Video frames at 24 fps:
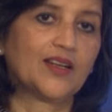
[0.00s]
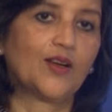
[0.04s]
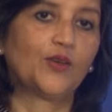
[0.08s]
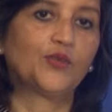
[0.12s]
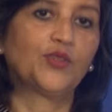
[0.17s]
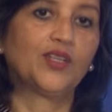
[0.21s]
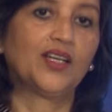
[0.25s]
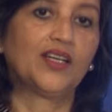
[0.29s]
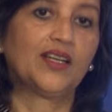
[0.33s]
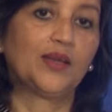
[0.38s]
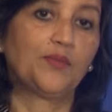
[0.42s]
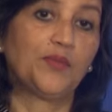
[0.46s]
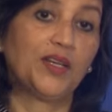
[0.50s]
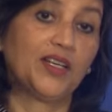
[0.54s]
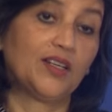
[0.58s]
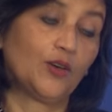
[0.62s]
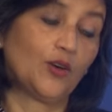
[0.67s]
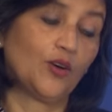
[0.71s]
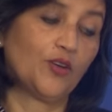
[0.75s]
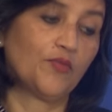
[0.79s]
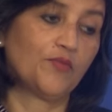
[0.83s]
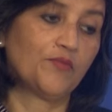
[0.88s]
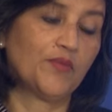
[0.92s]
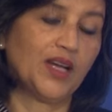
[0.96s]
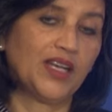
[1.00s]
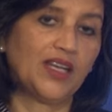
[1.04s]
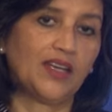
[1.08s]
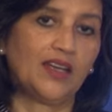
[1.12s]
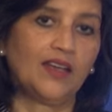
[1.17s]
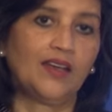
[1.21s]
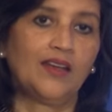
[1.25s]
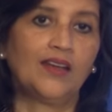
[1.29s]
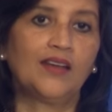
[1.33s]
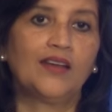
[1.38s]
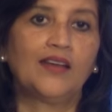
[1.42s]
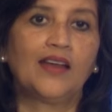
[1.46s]
around that. I made a lot of money.
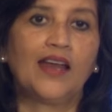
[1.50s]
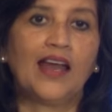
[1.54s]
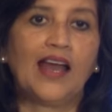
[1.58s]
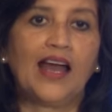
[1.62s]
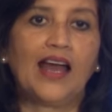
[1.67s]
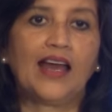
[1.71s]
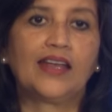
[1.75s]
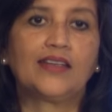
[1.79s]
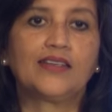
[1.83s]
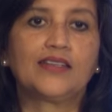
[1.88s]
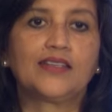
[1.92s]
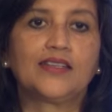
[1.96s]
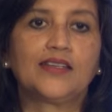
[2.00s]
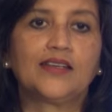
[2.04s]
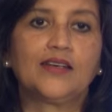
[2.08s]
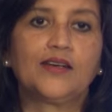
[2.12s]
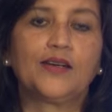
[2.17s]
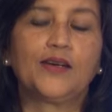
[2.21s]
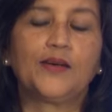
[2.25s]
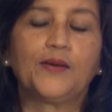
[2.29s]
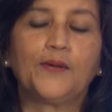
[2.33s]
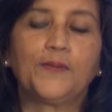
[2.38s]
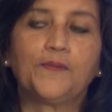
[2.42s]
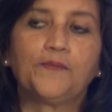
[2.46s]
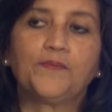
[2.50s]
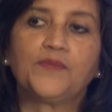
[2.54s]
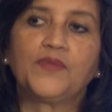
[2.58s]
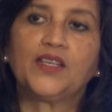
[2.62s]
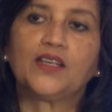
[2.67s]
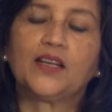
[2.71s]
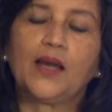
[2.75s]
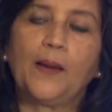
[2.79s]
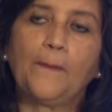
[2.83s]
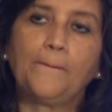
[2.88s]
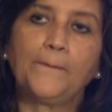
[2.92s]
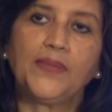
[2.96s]
And
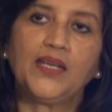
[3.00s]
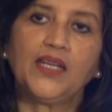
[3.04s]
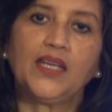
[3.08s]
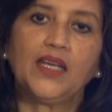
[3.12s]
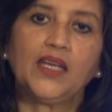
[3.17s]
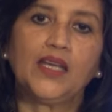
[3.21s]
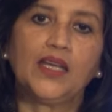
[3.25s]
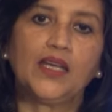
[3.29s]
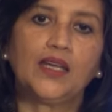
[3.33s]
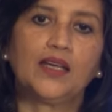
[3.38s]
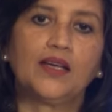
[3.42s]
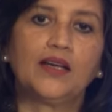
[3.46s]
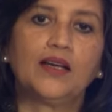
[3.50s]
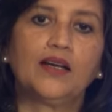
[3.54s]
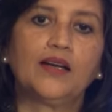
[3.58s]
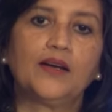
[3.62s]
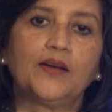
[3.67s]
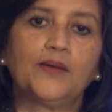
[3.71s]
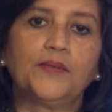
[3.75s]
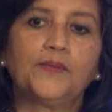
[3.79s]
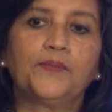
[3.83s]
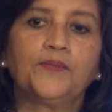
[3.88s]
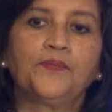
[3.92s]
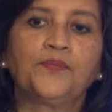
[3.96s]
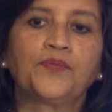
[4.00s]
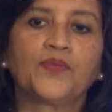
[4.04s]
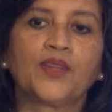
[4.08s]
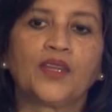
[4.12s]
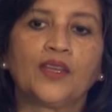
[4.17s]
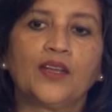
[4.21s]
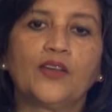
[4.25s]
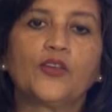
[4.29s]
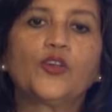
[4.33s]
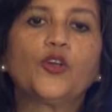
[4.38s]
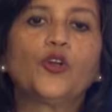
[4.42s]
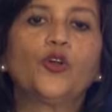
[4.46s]
the company,
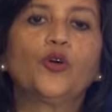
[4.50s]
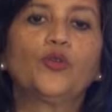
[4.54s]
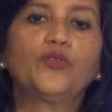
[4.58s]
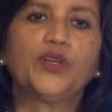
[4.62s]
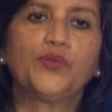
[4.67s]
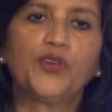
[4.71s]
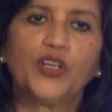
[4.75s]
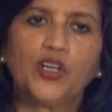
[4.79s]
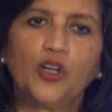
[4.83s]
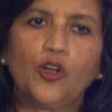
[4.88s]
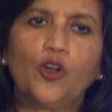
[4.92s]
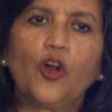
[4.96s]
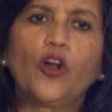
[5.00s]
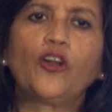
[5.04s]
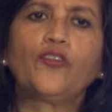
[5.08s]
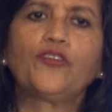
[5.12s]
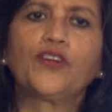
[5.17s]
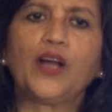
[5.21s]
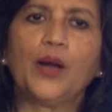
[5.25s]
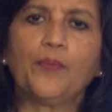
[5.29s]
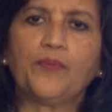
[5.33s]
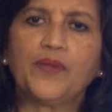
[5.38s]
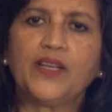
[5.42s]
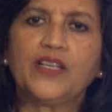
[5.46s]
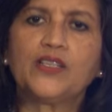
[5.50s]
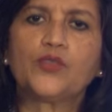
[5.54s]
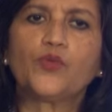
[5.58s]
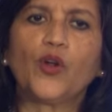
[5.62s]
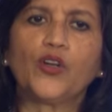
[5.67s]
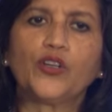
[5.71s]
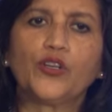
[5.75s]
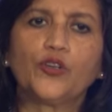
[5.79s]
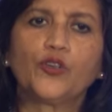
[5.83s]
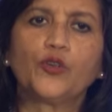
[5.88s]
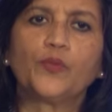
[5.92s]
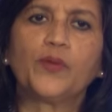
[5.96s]
you know, there were a lot of companies
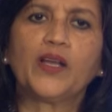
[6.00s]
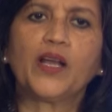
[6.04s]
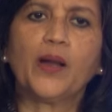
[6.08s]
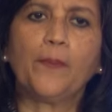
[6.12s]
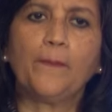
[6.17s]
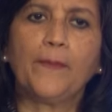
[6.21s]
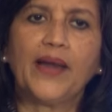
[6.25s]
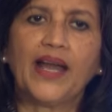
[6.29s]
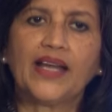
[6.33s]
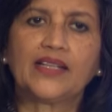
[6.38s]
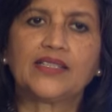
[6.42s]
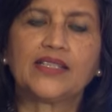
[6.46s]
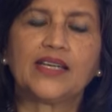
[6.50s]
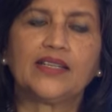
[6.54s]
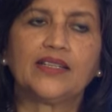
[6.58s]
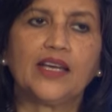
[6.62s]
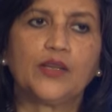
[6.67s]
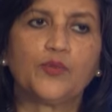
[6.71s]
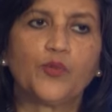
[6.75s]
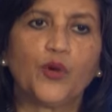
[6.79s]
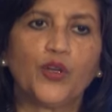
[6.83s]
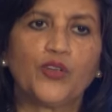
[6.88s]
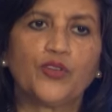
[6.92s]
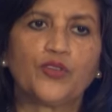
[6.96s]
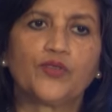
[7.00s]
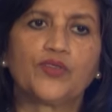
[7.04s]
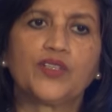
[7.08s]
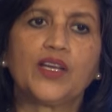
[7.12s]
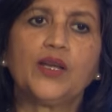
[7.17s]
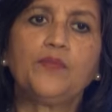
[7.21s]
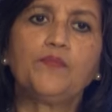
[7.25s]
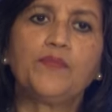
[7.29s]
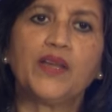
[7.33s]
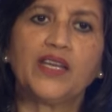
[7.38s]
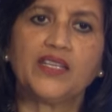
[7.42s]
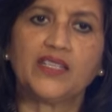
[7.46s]
wanting to become banks at that point of
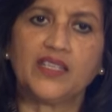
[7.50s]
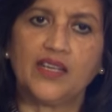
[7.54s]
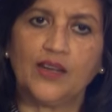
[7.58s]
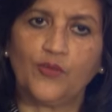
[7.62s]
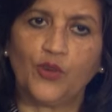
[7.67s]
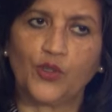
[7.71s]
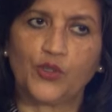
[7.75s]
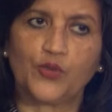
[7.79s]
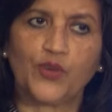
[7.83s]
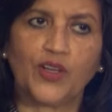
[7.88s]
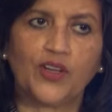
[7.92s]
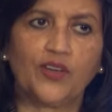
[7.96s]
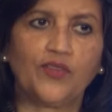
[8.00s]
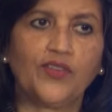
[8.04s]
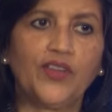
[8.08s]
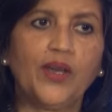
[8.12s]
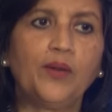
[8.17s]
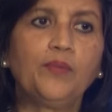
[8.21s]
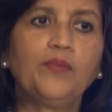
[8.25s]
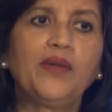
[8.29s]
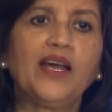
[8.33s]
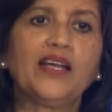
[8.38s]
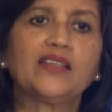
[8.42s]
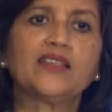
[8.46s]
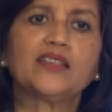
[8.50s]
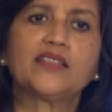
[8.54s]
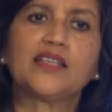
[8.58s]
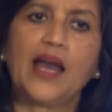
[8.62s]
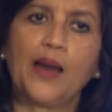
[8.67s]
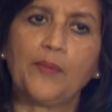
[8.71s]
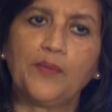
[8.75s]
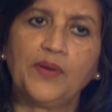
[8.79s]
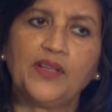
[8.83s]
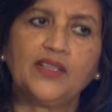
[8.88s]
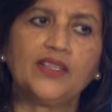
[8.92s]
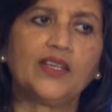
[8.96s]
time. Paytm was one of them. As it
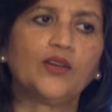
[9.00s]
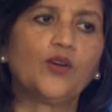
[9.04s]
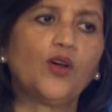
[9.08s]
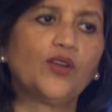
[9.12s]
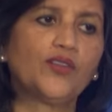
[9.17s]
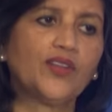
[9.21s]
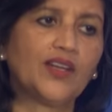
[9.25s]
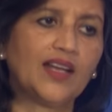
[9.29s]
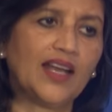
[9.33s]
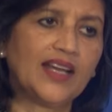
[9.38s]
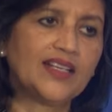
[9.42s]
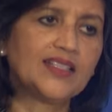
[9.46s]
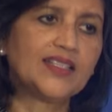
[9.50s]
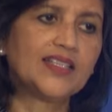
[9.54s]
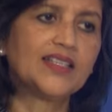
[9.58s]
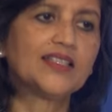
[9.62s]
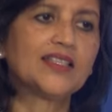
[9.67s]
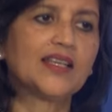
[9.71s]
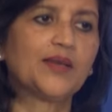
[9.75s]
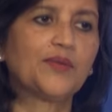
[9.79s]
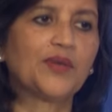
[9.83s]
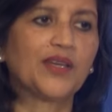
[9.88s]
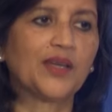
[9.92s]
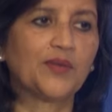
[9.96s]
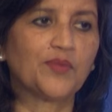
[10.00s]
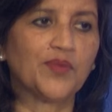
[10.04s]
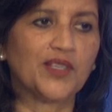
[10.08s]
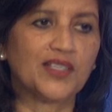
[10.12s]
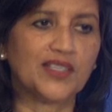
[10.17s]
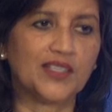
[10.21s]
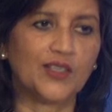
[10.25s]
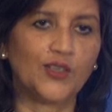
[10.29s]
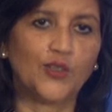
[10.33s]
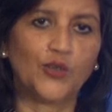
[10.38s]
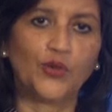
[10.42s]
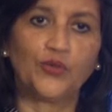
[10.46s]
happened, they got the license. I became the
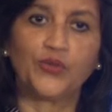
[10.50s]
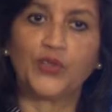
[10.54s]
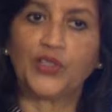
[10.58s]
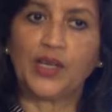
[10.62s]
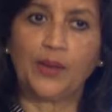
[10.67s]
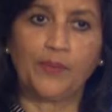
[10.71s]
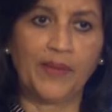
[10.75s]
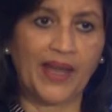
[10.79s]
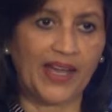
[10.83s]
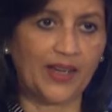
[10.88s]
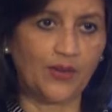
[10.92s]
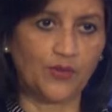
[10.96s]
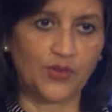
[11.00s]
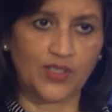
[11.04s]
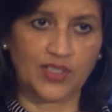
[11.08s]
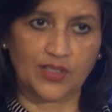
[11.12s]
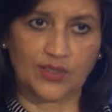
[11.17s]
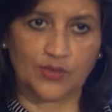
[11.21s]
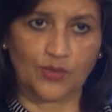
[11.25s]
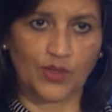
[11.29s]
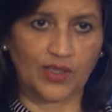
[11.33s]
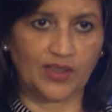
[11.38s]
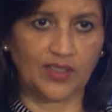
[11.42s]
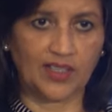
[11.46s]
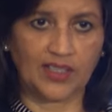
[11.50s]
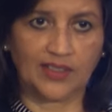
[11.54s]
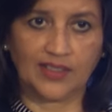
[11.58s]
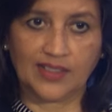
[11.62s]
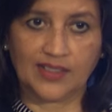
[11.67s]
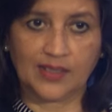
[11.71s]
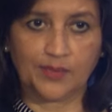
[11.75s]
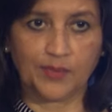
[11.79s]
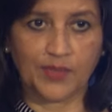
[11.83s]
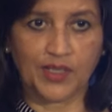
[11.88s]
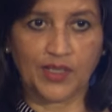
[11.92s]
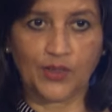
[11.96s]
CEO for their bank, which is one thing that
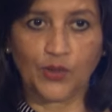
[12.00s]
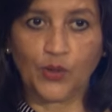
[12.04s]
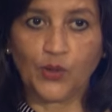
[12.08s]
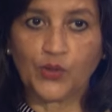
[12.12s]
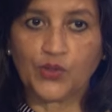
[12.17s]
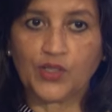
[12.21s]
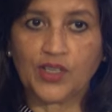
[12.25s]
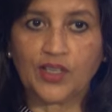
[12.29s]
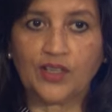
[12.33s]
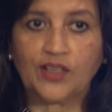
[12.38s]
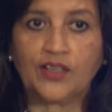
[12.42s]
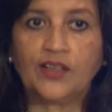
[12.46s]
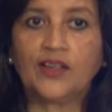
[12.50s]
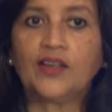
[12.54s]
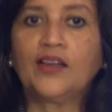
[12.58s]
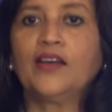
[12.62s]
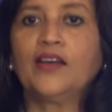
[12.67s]
somebody knows here.